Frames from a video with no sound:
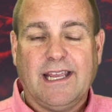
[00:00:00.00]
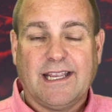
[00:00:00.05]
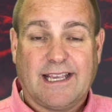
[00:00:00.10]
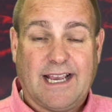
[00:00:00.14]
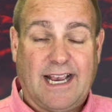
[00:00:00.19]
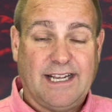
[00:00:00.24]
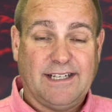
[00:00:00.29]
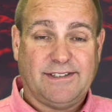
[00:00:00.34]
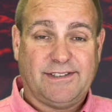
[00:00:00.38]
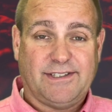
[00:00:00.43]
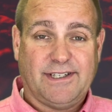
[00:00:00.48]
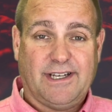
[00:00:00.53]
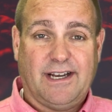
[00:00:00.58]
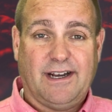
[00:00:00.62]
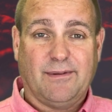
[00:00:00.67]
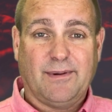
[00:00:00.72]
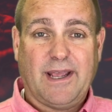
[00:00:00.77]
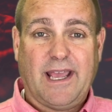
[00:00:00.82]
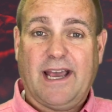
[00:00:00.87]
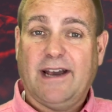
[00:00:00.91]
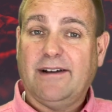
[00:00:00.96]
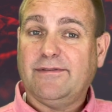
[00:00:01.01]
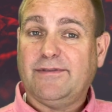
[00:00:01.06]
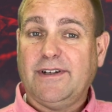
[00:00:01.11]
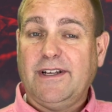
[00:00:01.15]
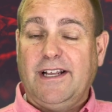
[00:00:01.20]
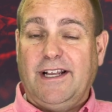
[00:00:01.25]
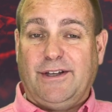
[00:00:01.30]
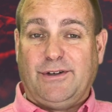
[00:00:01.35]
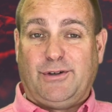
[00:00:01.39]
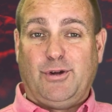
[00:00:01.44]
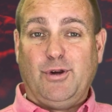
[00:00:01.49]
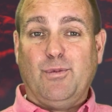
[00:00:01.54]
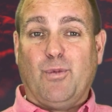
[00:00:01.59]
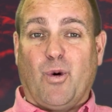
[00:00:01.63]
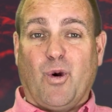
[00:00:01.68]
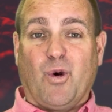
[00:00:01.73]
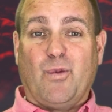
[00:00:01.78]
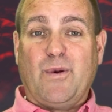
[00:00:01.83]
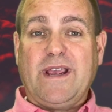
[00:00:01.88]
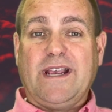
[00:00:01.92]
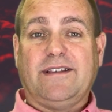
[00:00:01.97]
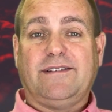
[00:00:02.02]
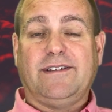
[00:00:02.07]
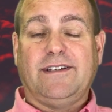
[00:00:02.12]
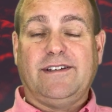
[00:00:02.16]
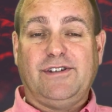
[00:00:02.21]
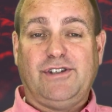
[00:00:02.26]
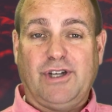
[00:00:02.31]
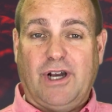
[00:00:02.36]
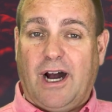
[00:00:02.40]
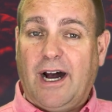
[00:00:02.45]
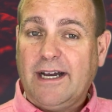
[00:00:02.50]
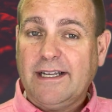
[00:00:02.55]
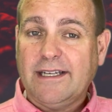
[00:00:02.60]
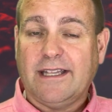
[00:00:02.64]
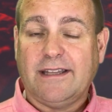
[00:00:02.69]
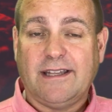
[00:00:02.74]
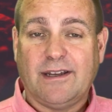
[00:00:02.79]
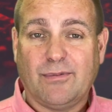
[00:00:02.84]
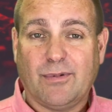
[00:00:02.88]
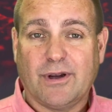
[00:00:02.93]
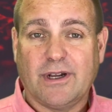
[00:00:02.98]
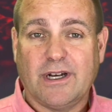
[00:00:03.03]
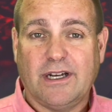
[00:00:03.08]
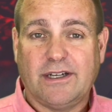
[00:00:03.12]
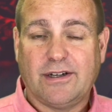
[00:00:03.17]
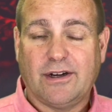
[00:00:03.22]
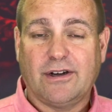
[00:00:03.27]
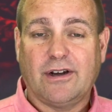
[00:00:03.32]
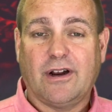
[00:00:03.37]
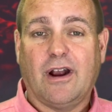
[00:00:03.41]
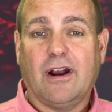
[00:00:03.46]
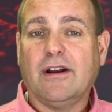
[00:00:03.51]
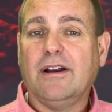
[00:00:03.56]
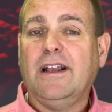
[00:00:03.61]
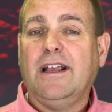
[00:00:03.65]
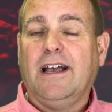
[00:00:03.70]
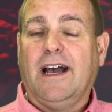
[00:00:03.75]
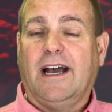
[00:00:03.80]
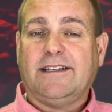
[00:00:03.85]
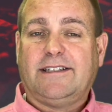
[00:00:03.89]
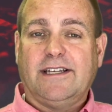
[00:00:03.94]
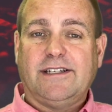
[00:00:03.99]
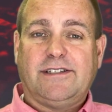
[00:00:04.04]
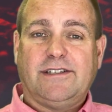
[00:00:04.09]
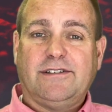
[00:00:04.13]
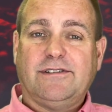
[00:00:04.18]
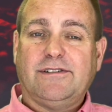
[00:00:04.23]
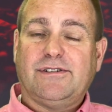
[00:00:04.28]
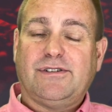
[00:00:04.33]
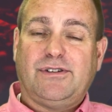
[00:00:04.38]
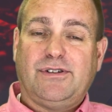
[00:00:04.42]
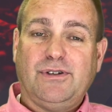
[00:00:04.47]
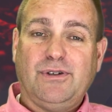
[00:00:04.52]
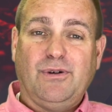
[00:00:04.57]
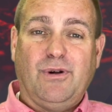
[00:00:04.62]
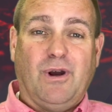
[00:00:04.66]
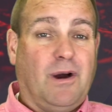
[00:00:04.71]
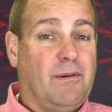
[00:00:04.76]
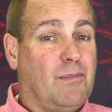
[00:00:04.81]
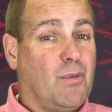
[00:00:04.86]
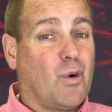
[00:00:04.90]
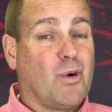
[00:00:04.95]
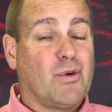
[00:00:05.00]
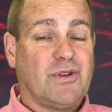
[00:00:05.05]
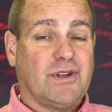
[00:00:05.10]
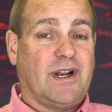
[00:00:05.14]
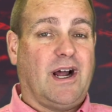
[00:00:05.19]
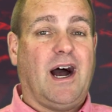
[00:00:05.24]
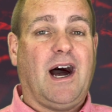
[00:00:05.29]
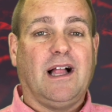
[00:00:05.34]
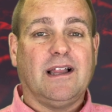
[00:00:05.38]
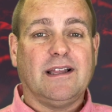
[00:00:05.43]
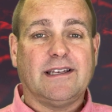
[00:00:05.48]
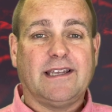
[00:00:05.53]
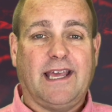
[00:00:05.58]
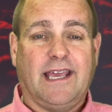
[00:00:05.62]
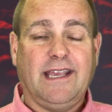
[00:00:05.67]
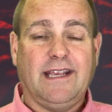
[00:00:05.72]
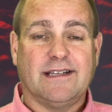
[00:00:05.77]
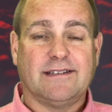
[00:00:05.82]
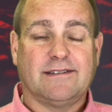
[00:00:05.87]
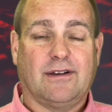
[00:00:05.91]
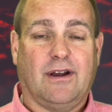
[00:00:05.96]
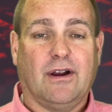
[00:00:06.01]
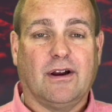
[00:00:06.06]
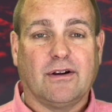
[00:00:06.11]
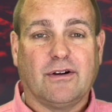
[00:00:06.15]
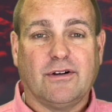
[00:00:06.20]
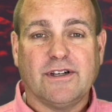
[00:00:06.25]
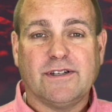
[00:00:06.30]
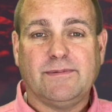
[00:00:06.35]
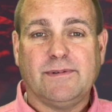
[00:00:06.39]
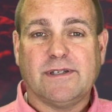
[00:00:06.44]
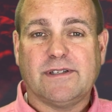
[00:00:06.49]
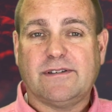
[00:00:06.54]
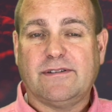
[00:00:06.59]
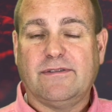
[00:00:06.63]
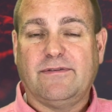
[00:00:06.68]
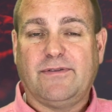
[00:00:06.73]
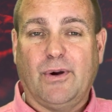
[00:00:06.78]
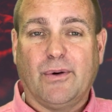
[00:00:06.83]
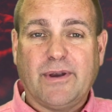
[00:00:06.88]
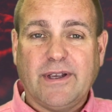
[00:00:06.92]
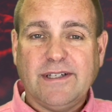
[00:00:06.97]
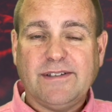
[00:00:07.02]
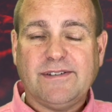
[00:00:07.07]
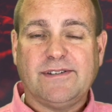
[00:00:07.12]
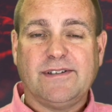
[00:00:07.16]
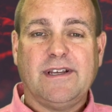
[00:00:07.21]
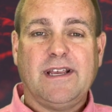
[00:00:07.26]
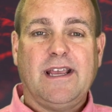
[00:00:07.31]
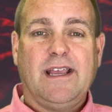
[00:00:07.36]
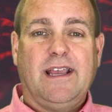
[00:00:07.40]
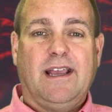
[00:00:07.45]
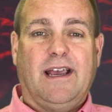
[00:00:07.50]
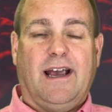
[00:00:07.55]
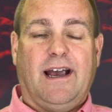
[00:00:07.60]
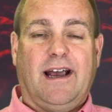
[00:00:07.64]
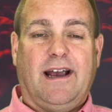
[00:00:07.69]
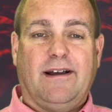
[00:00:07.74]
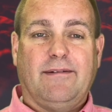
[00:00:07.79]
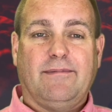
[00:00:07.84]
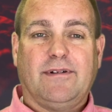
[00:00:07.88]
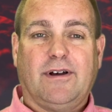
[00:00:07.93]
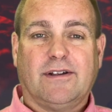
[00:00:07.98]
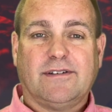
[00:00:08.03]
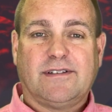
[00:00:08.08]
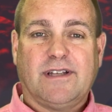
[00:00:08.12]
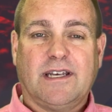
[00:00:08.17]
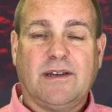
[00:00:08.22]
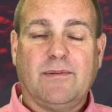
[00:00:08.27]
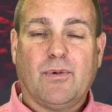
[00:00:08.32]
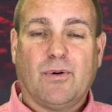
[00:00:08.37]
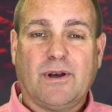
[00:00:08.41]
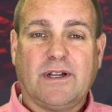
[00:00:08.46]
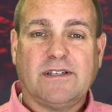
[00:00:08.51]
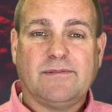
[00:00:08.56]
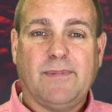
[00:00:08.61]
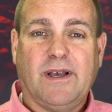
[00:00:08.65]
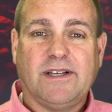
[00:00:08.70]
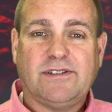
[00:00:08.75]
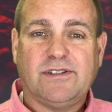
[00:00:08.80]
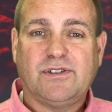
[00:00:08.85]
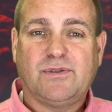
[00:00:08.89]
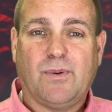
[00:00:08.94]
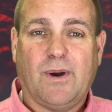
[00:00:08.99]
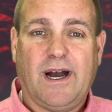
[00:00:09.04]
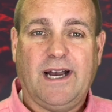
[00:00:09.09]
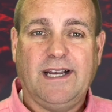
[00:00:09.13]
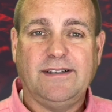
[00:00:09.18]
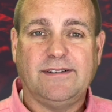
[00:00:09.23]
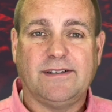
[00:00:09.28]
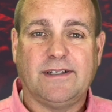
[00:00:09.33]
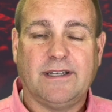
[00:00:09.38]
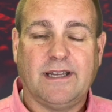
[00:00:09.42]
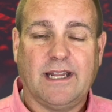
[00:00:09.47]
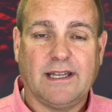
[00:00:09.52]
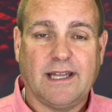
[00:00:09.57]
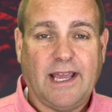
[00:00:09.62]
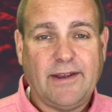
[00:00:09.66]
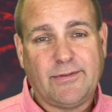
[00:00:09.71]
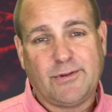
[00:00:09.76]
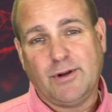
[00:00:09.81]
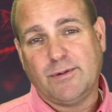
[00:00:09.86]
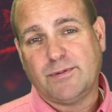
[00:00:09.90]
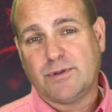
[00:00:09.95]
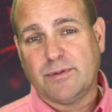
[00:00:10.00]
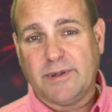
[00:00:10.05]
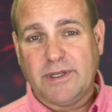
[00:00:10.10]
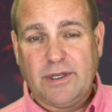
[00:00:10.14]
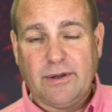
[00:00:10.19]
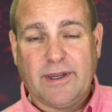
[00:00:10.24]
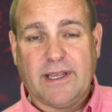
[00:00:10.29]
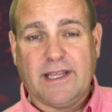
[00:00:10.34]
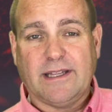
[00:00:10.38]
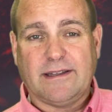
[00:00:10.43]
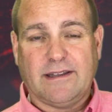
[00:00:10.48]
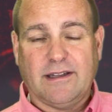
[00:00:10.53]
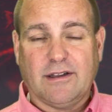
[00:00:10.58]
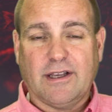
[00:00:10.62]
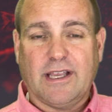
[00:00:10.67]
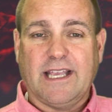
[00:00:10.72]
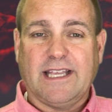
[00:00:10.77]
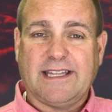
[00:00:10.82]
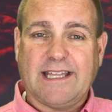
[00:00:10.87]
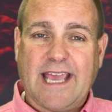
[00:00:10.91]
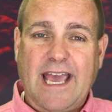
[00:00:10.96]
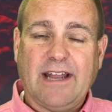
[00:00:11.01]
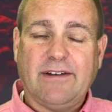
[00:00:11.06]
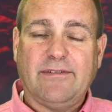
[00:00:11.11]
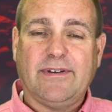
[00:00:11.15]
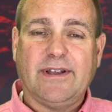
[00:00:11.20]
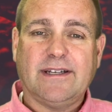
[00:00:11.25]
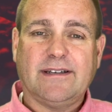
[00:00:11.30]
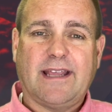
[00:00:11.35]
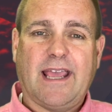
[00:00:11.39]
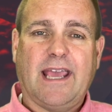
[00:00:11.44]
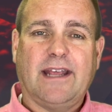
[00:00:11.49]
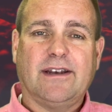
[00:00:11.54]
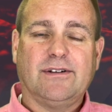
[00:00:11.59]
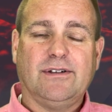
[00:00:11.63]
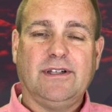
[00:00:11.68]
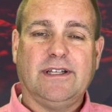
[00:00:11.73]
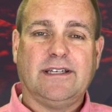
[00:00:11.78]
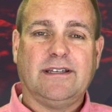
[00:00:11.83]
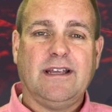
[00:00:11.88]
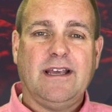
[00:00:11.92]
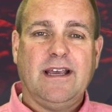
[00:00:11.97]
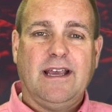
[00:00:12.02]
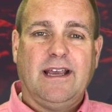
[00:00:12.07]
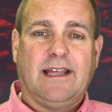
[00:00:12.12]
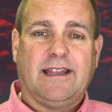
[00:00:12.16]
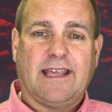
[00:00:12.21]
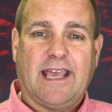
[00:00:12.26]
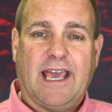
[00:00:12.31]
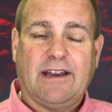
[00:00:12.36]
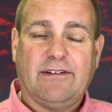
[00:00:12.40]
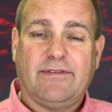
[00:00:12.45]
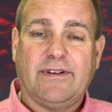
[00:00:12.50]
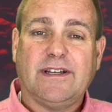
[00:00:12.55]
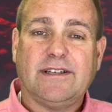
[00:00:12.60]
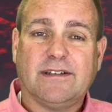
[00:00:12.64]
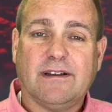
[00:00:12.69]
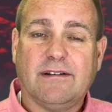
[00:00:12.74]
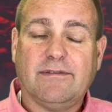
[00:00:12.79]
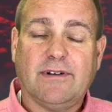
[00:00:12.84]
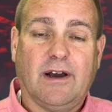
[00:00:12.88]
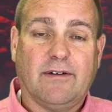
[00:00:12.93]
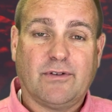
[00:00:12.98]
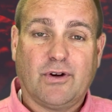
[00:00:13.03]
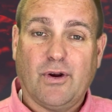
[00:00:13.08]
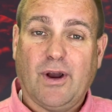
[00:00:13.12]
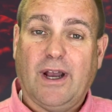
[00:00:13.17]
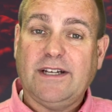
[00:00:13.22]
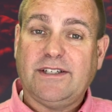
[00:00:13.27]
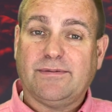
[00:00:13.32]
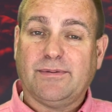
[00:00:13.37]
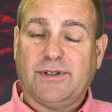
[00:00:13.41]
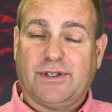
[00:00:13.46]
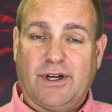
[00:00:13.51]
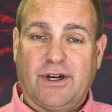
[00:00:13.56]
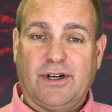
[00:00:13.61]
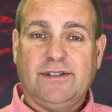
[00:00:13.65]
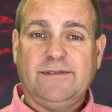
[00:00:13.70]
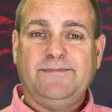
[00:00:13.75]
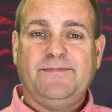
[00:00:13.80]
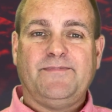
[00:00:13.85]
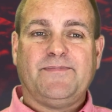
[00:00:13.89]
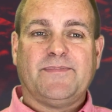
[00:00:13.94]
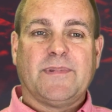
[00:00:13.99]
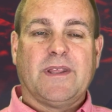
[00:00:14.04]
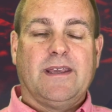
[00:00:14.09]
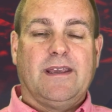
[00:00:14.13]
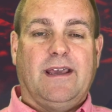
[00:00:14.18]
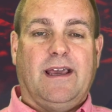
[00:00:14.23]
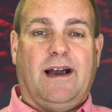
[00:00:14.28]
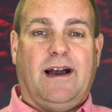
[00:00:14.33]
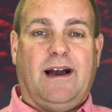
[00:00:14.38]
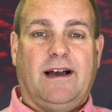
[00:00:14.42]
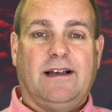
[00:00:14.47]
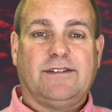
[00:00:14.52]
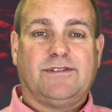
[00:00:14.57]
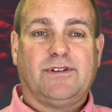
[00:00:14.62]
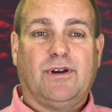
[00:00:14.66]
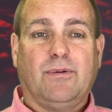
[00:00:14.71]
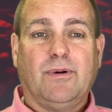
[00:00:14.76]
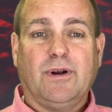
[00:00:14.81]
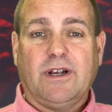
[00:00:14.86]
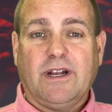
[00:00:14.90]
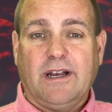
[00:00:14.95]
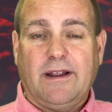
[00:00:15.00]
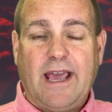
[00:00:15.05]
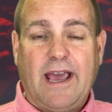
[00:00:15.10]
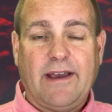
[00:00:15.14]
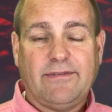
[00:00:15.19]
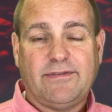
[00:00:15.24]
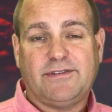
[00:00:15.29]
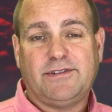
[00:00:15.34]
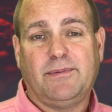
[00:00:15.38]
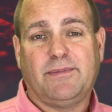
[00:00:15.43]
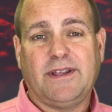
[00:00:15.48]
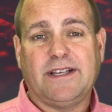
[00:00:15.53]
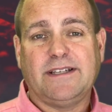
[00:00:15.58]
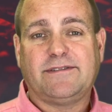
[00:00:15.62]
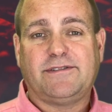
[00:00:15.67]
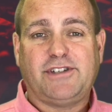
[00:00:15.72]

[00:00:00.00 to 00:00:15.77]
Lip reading: Guys, we have two more weeks in John, and then we're going to turn our attentions to More Than a Holiday as our Christmas focus on Sunday mornings message-wise. And life groups will be doing it, looking at the Advent candle and the Advent of Christ's return. So we're going to have some things